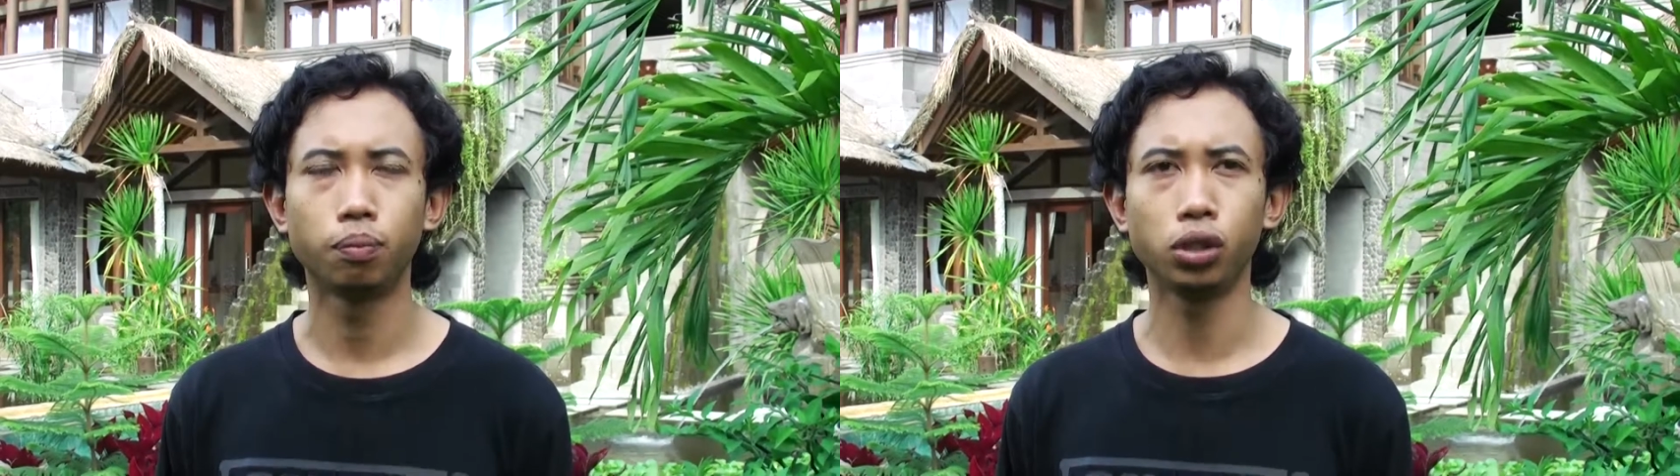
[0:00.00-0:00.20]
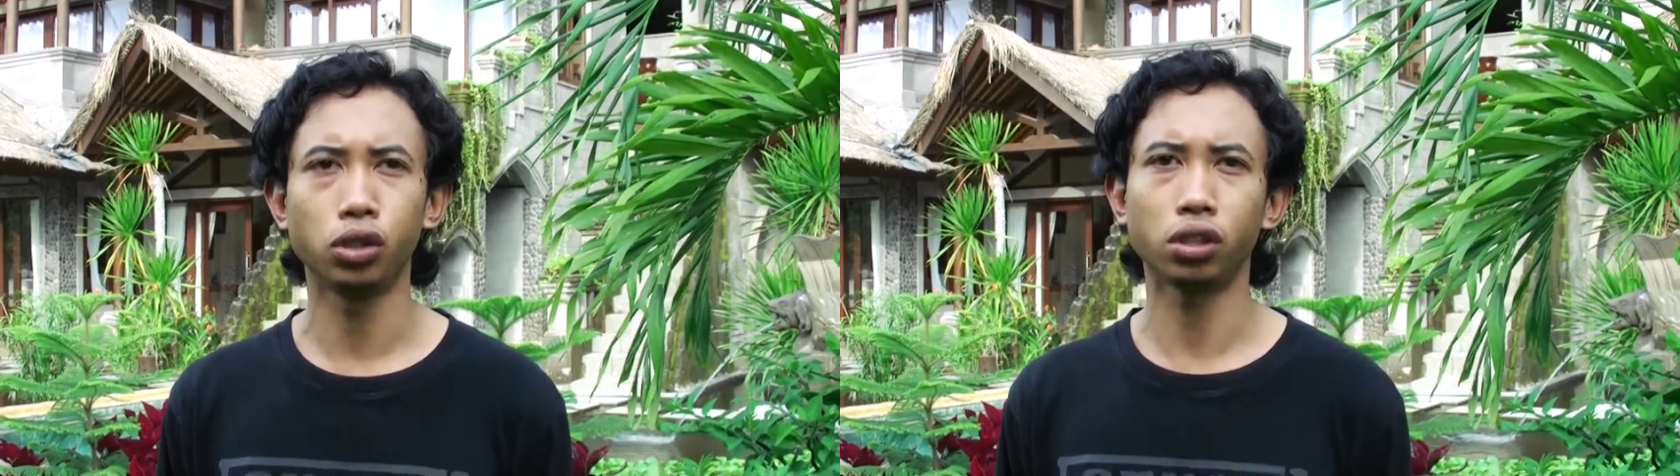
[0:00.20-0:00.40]

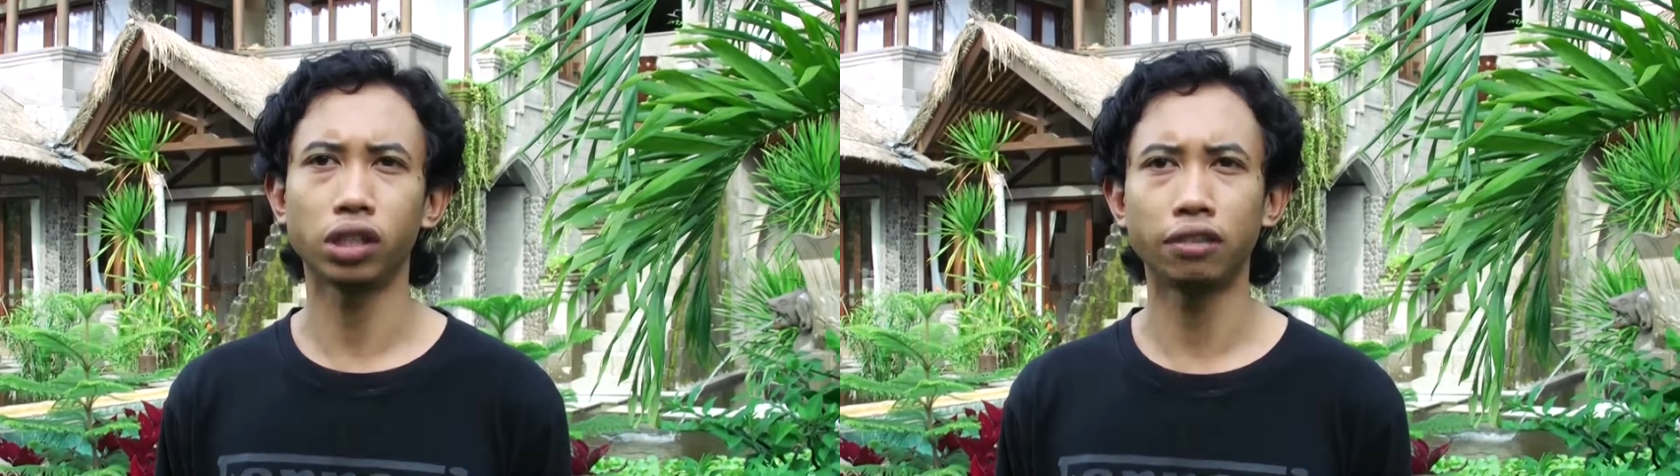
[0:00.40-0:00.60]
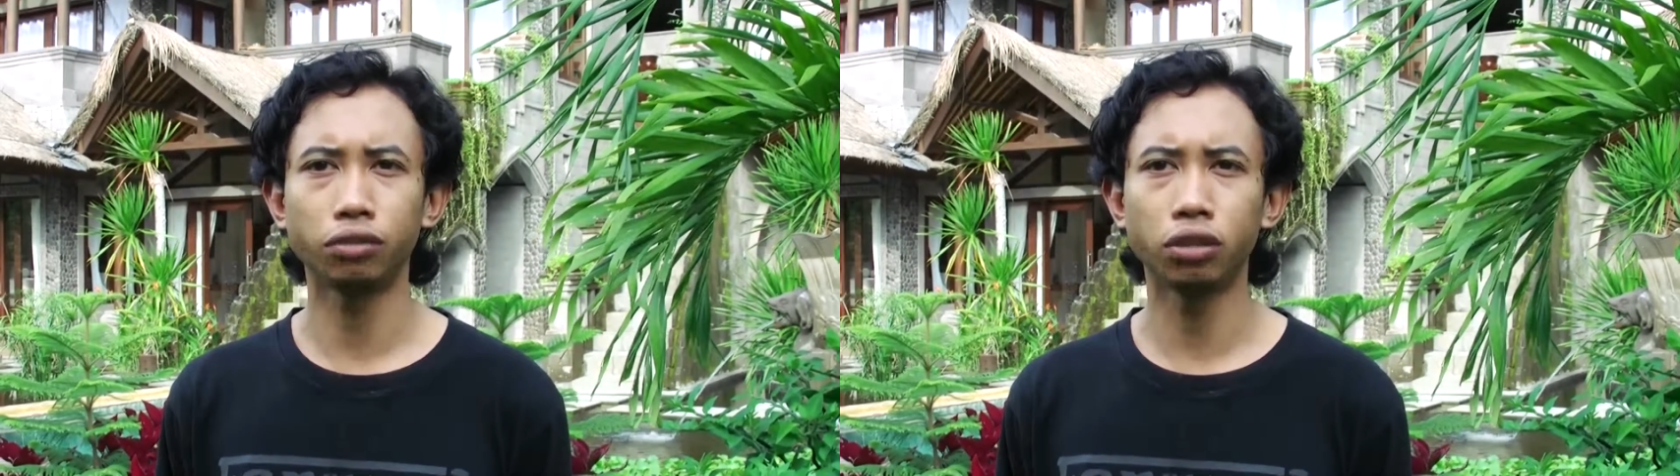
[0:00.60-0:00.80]
put
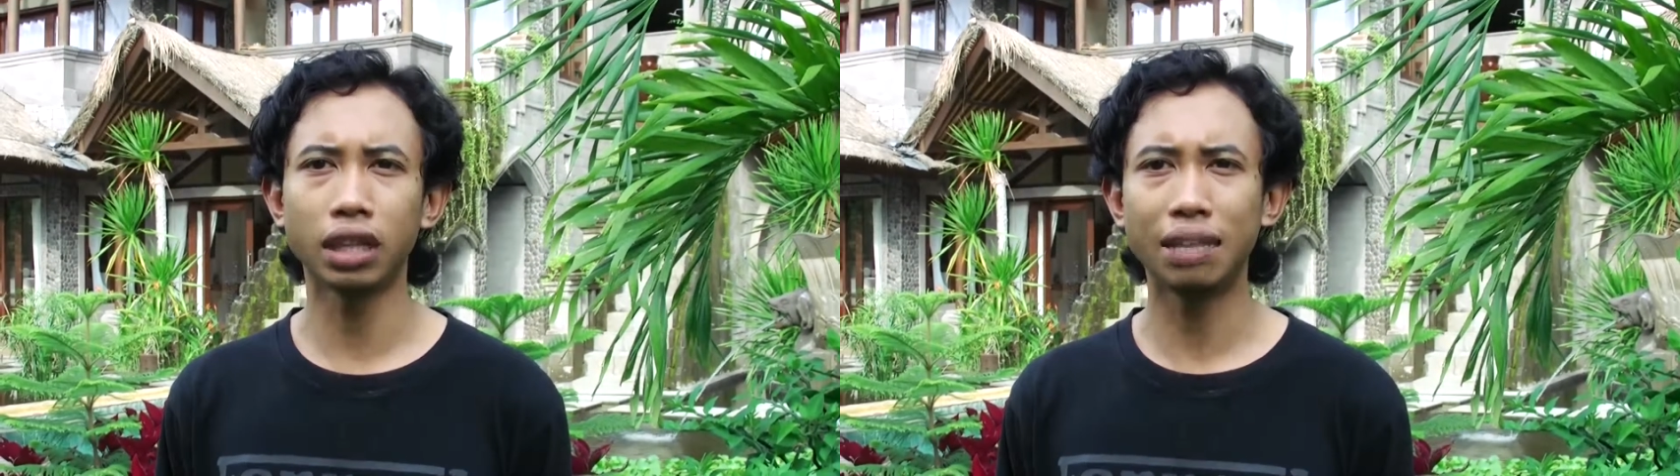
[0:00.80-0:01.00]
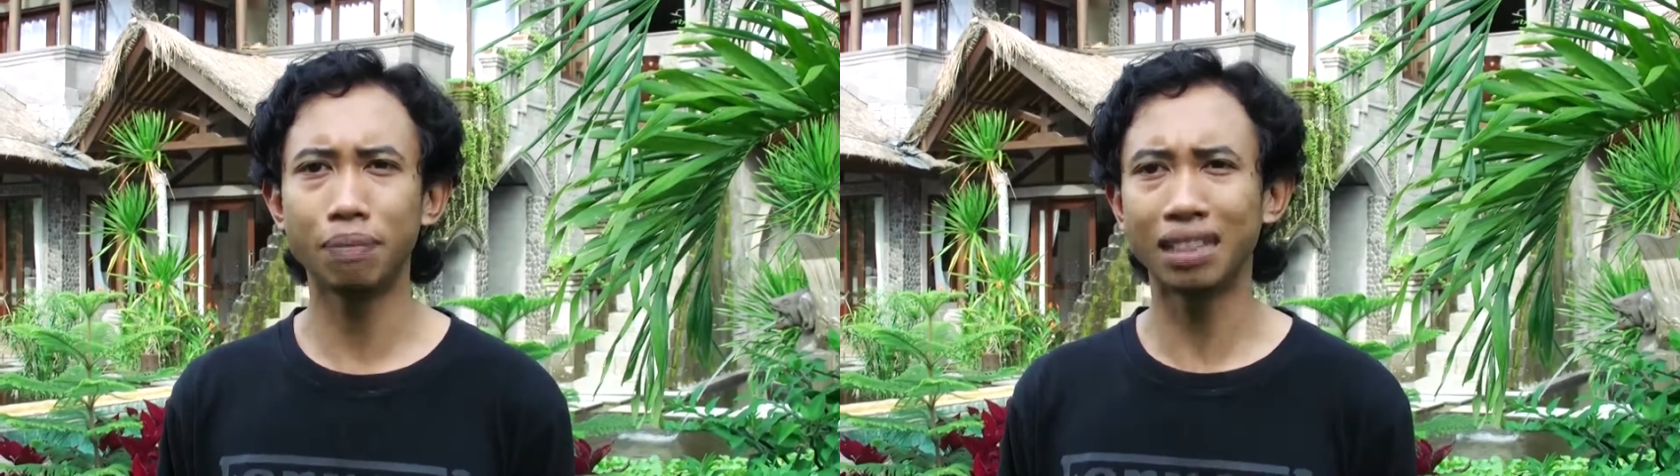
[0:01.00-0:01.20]
yourself to
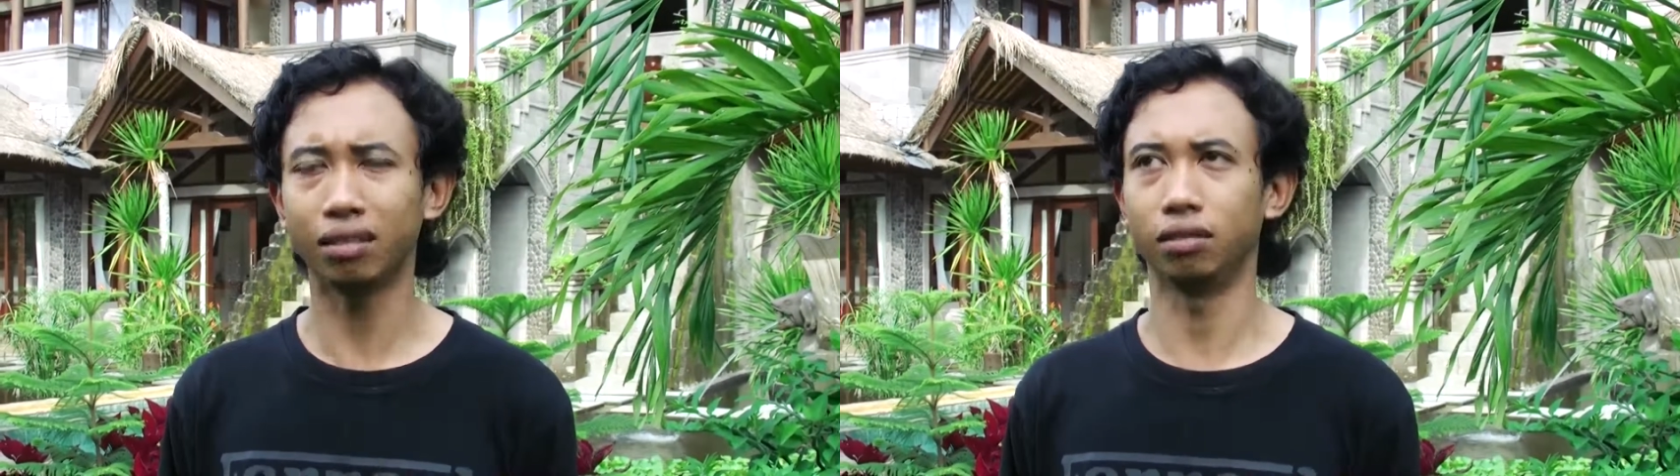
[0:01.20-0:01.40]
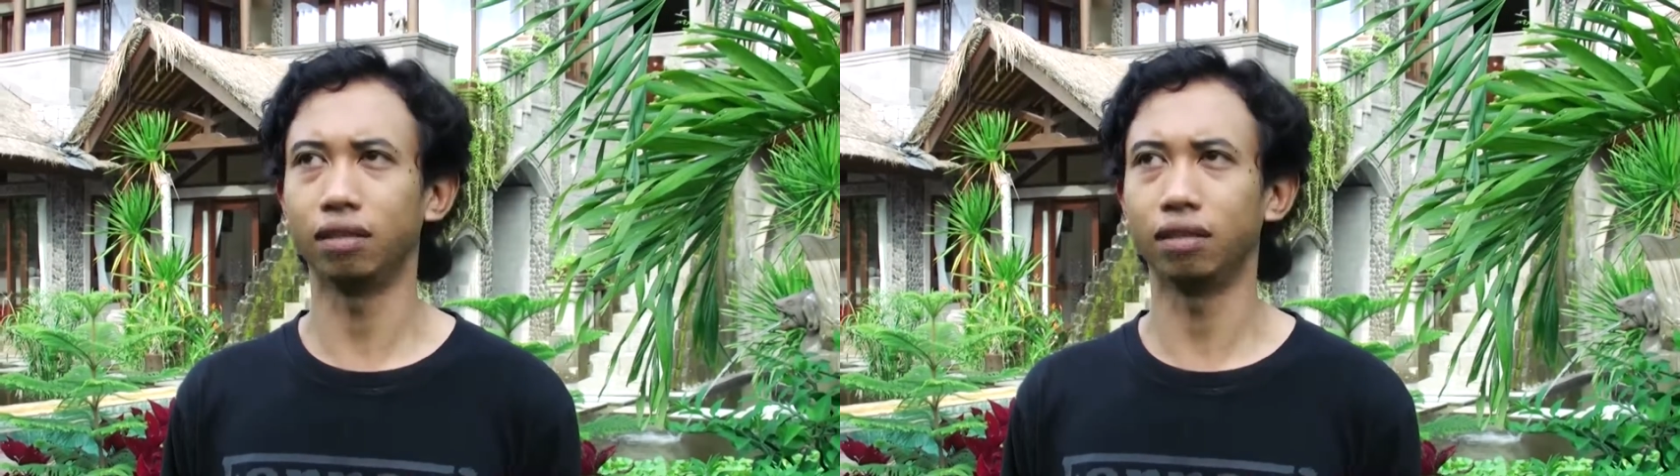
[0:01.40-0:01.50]
the limit